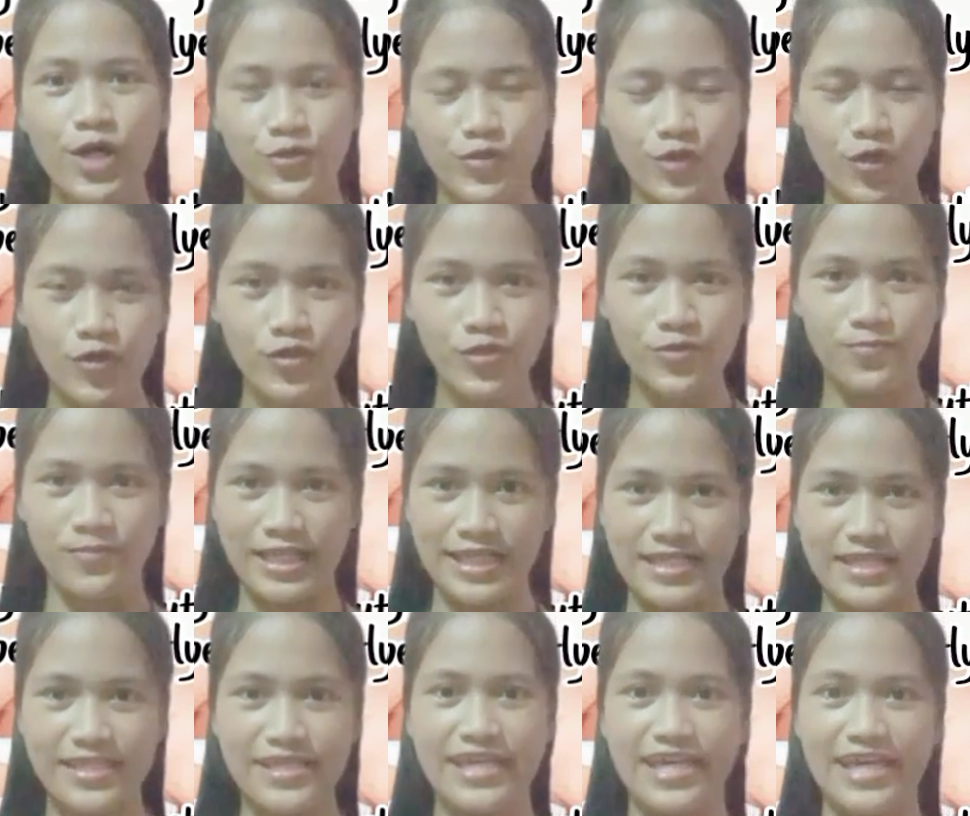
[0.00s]

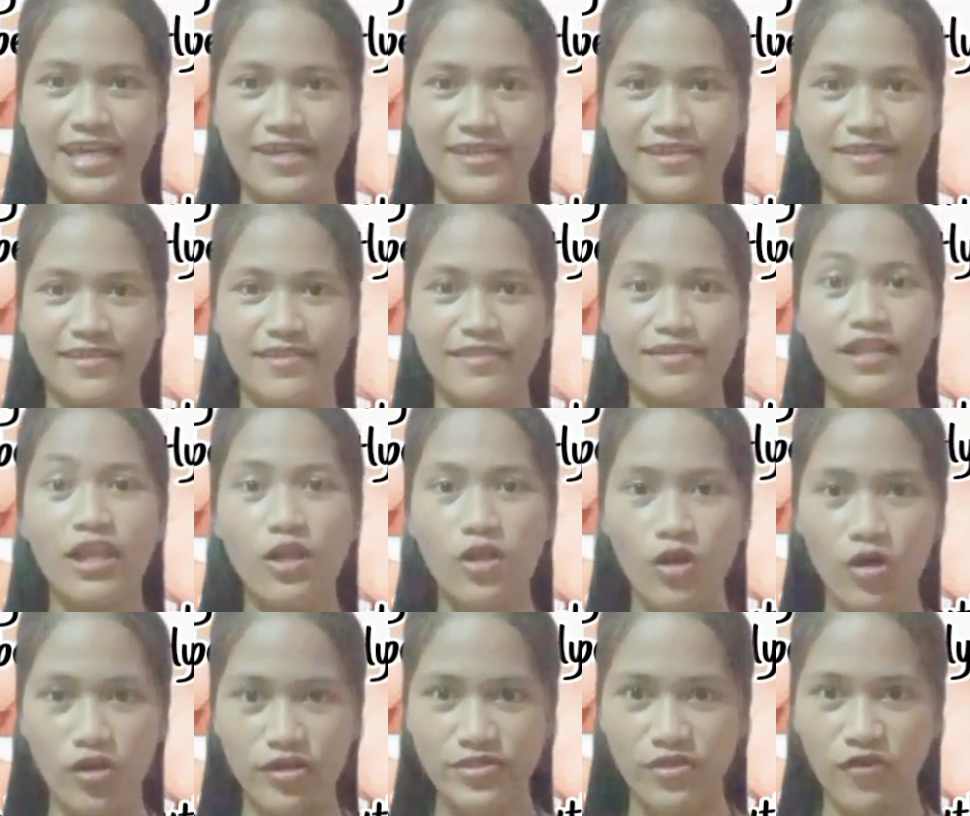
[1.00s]
Nosebleed is the
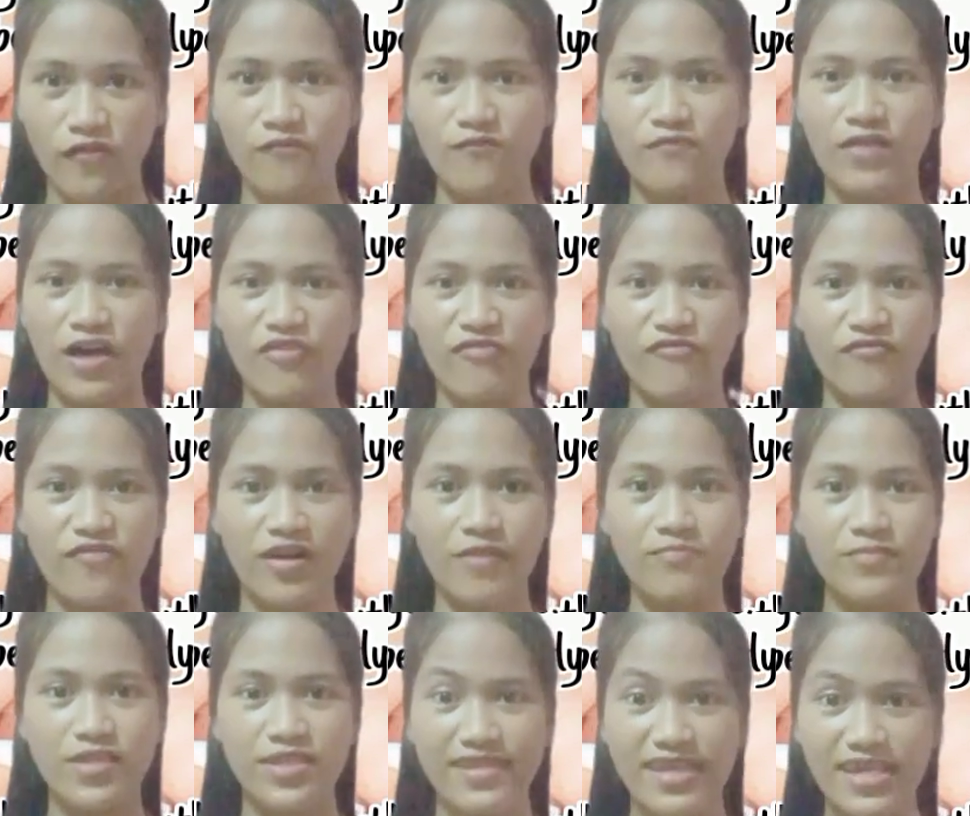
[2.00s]
loss of blood
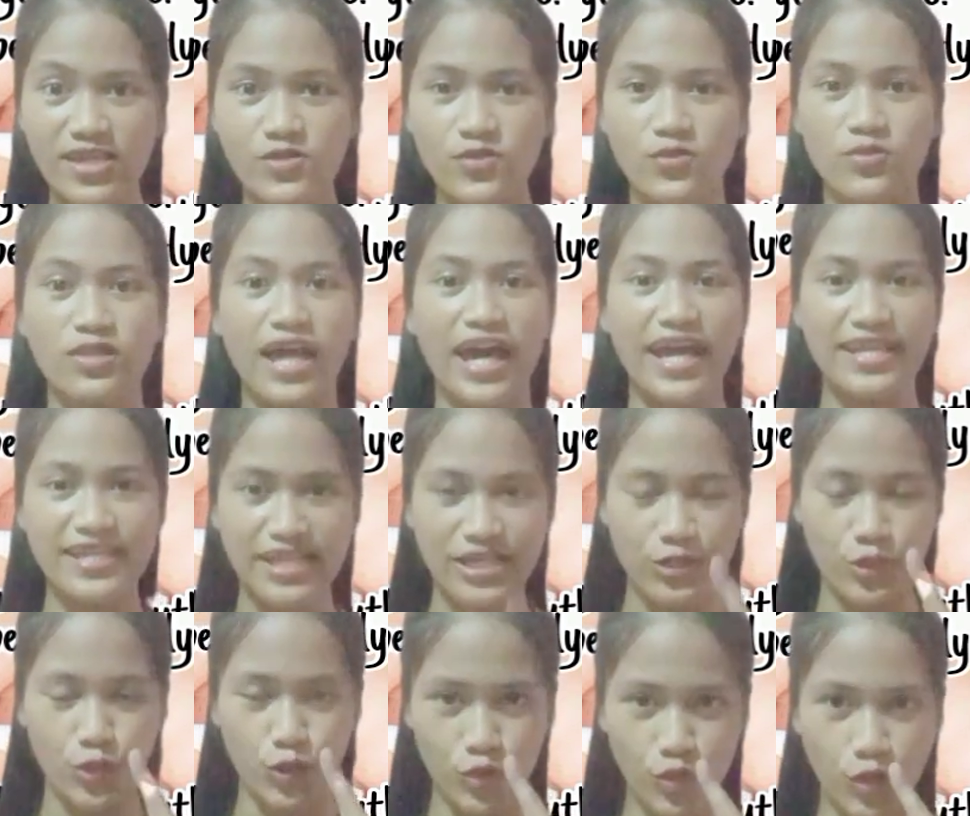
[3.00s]
from the tissue
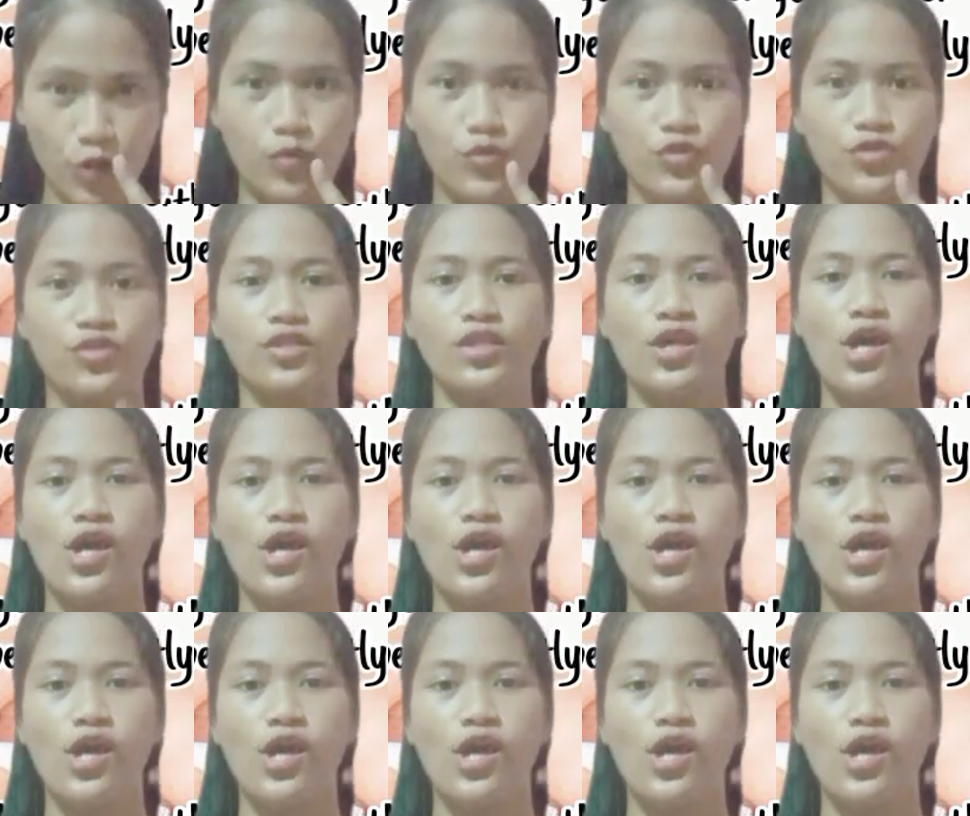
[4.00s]
lining the nose.